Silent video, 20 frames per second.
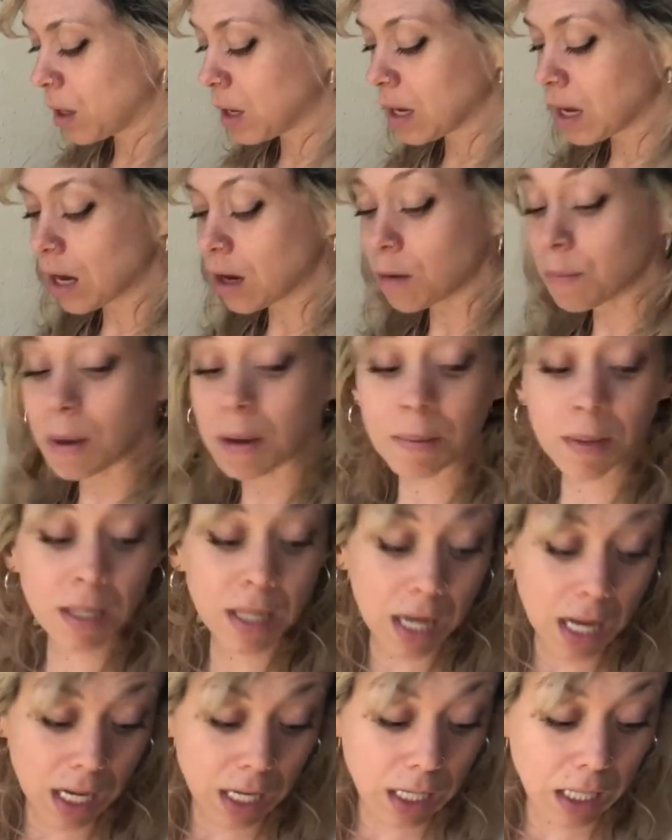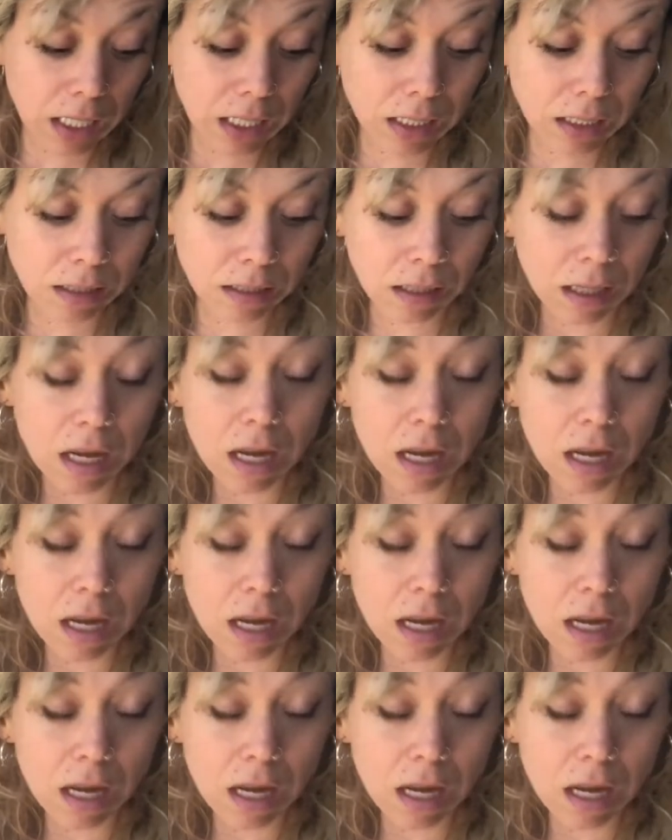can get your baby naked.